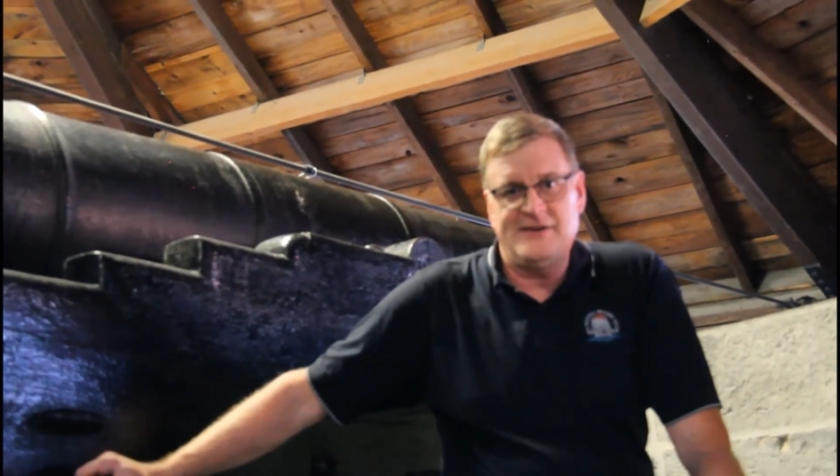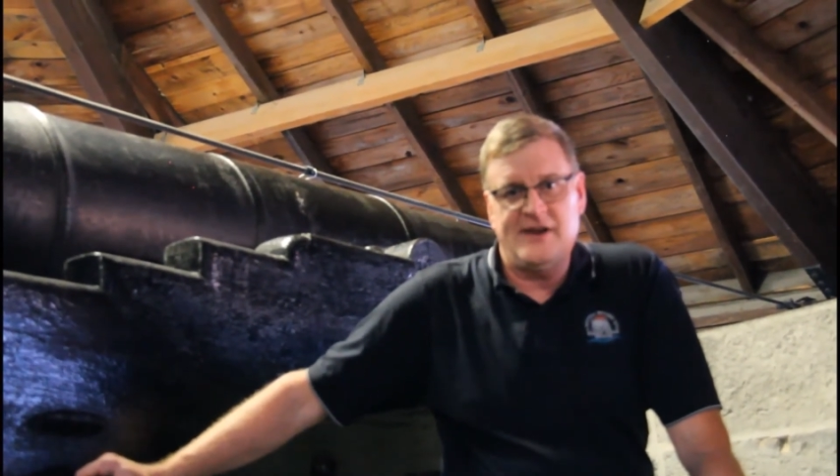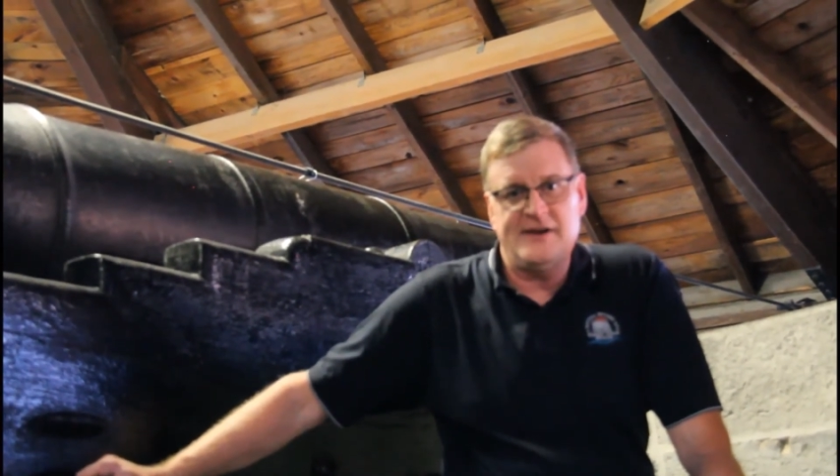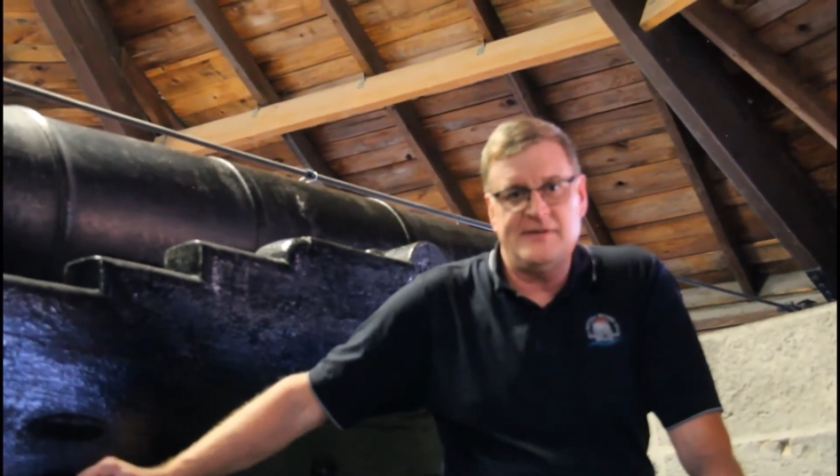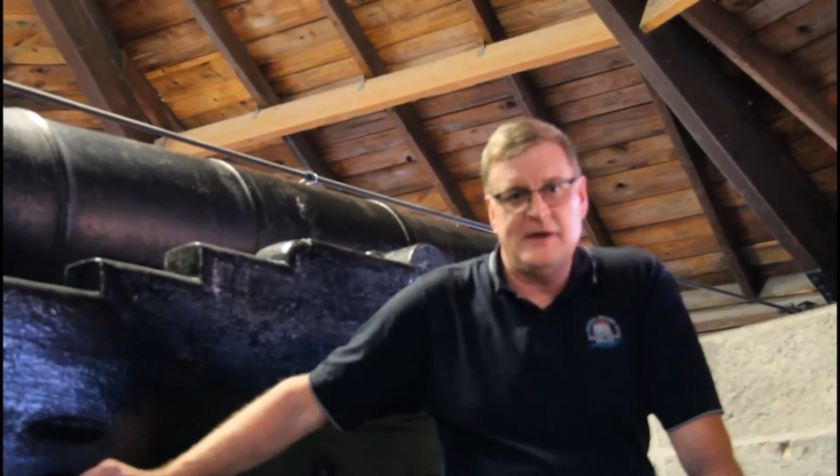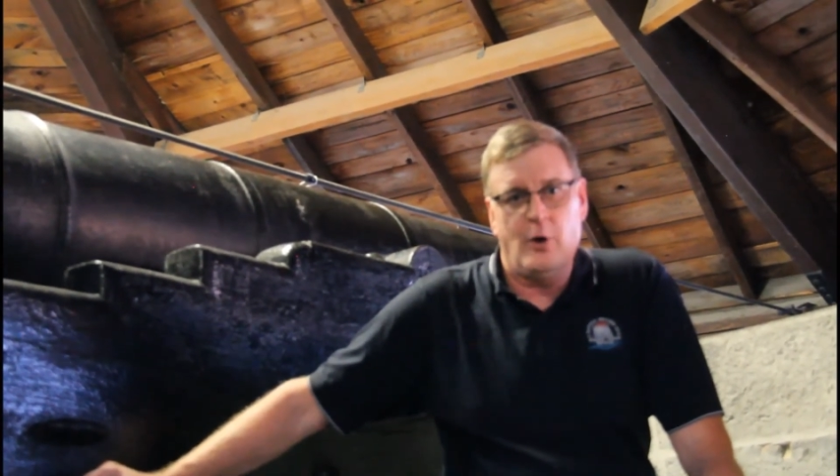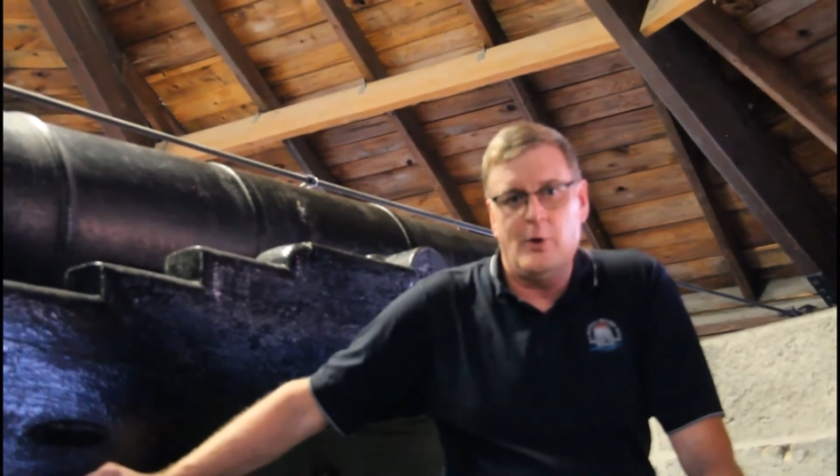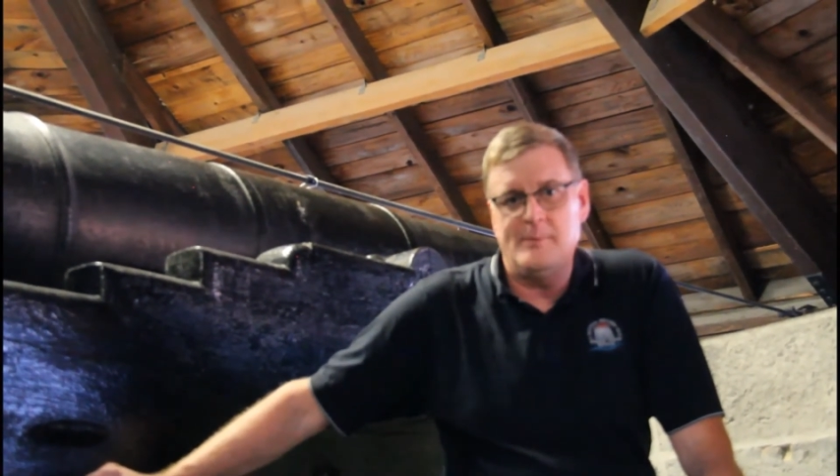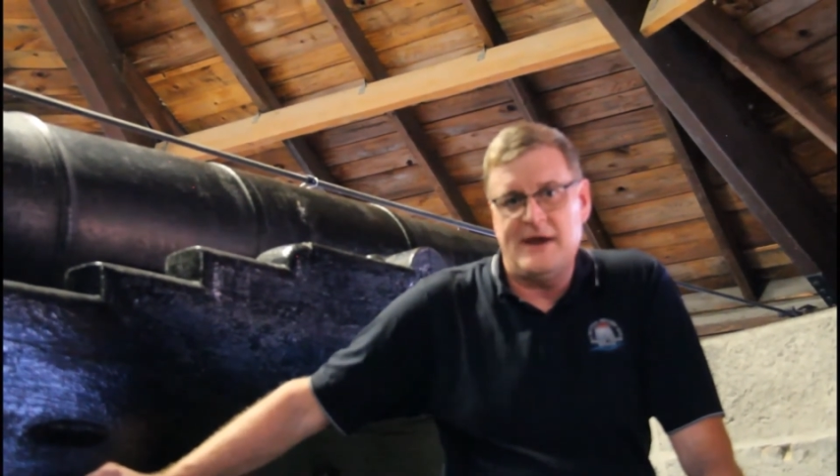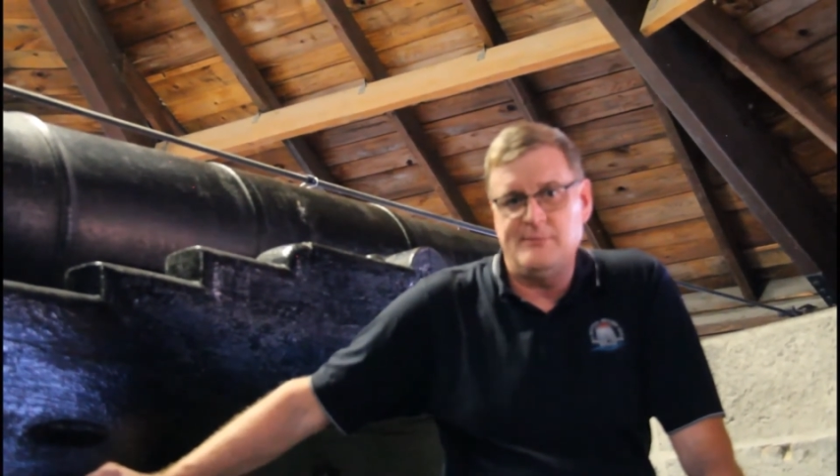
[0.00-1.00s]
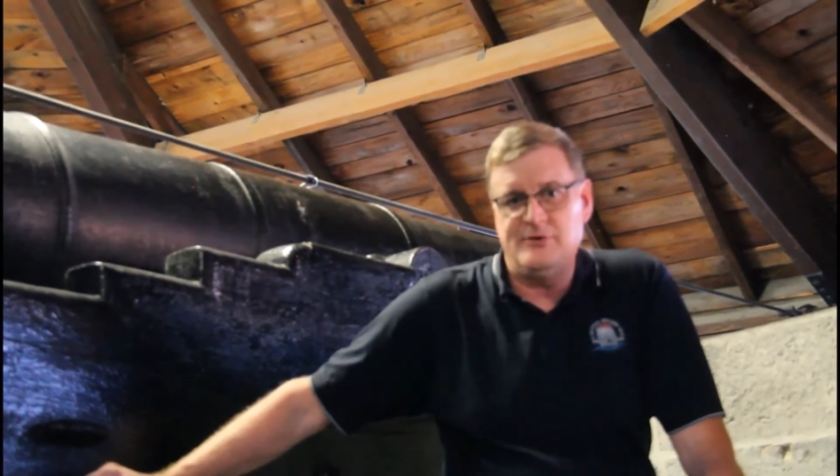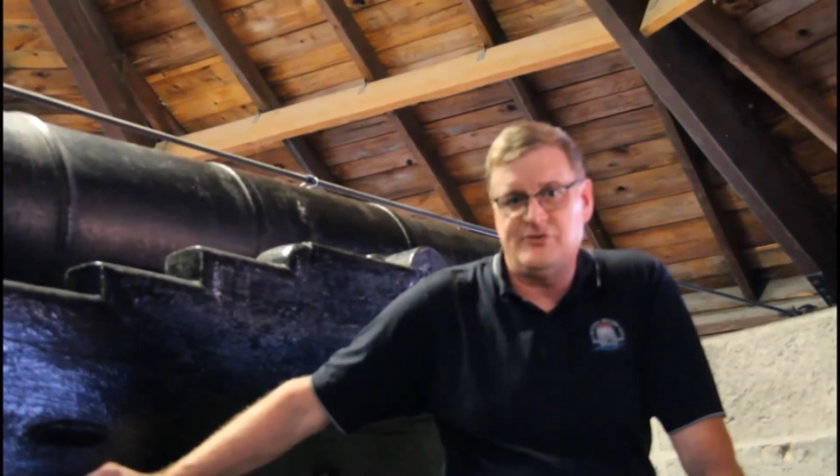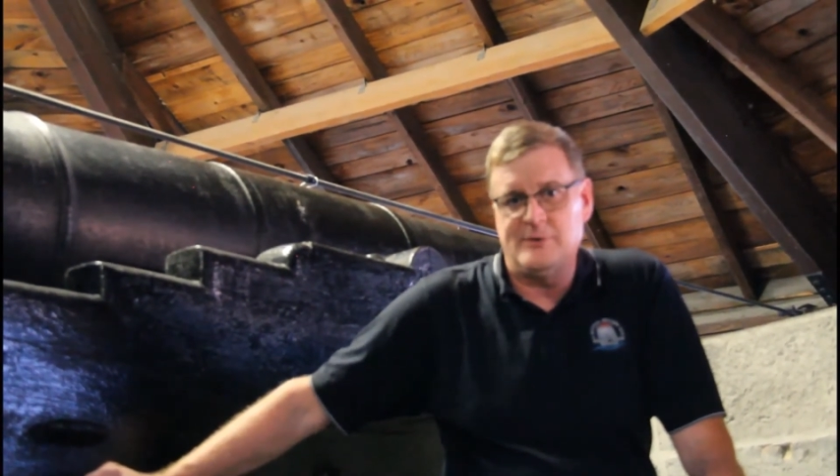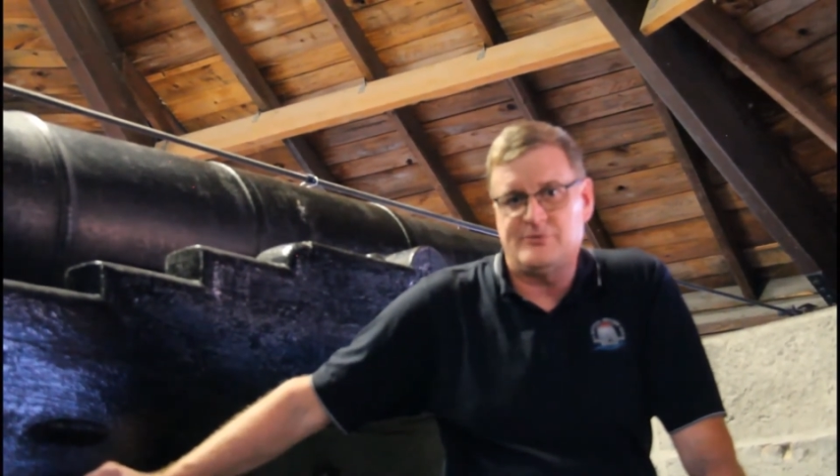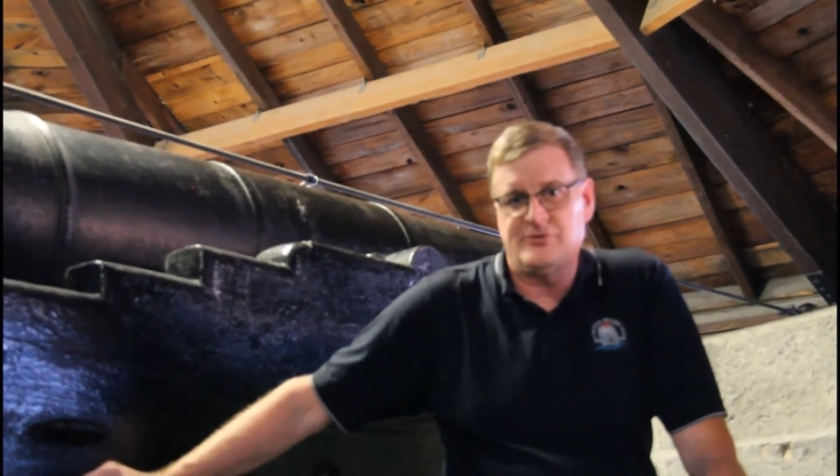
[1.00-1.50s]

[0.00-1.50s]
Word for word: attending the OMA Museum